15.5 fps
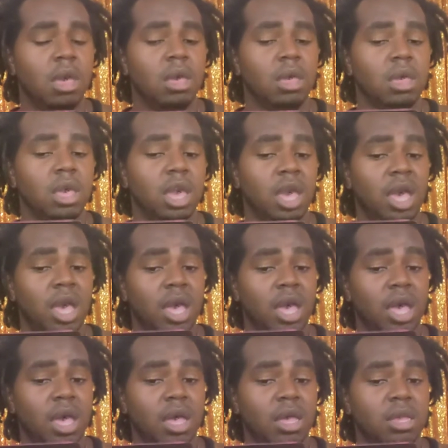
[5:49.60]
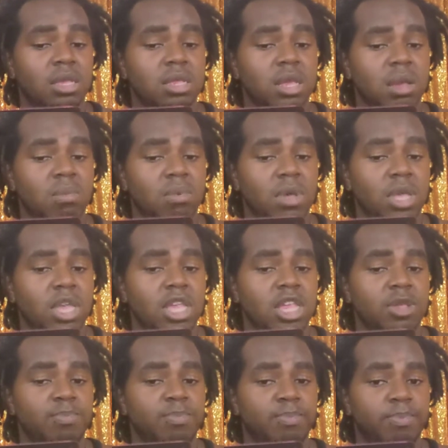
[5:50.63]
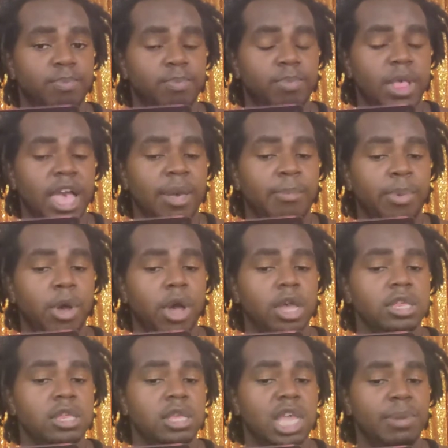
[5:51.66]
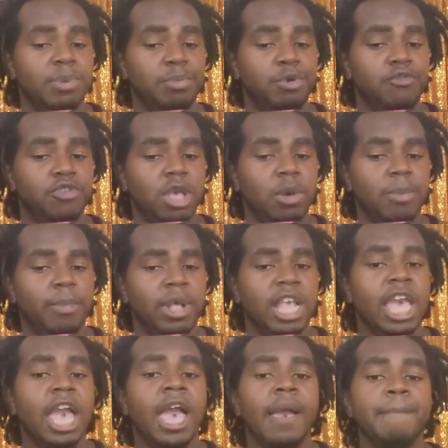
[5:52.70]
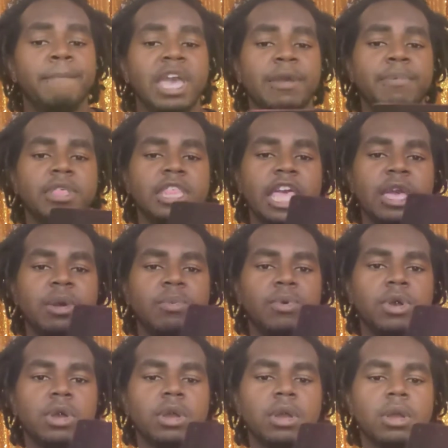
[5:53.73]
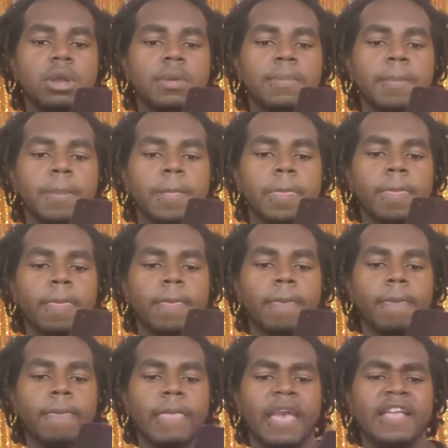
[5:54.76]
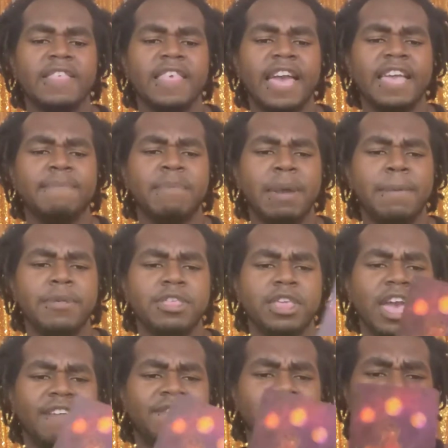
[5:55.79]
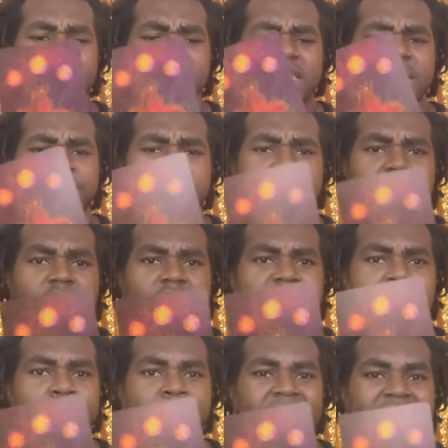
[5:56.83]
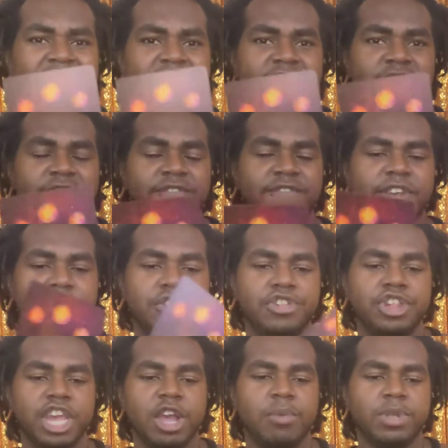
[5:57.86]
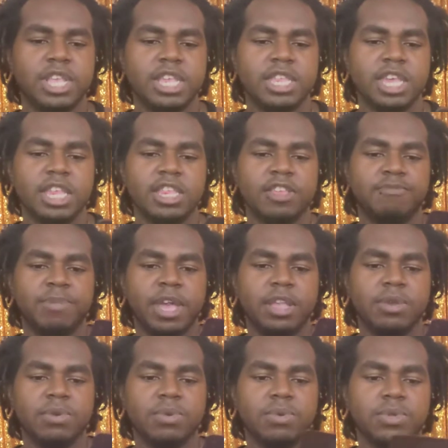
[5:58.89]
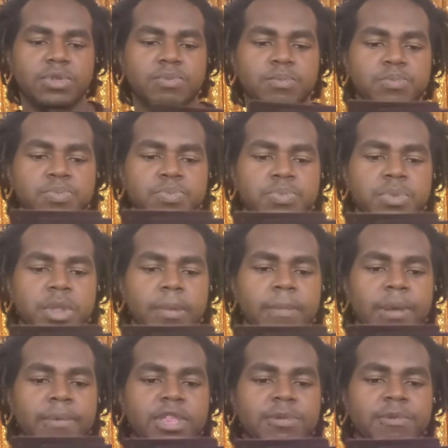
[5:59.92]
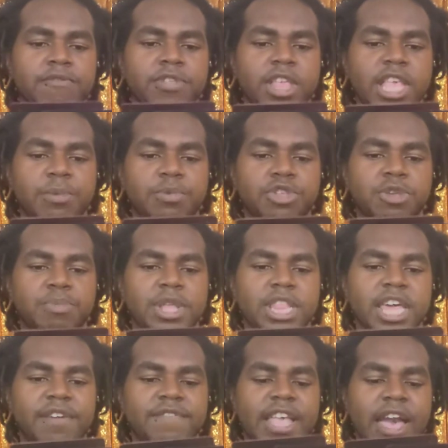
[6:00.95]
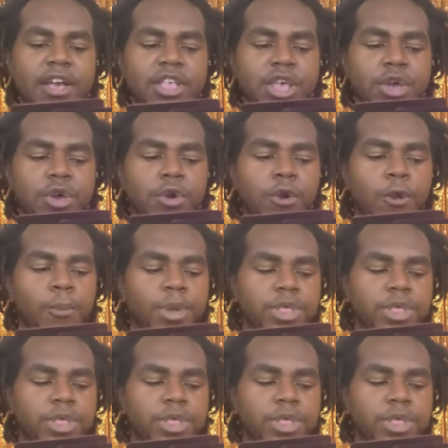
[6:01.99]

Yeah, someone is, like, bossing up, moving on with money. Maybe they were... like, maybe... I feel like someone is, like, demanding their fair share with the Six of Pentacles. Maybe someone thought they was going to be left out in the cold,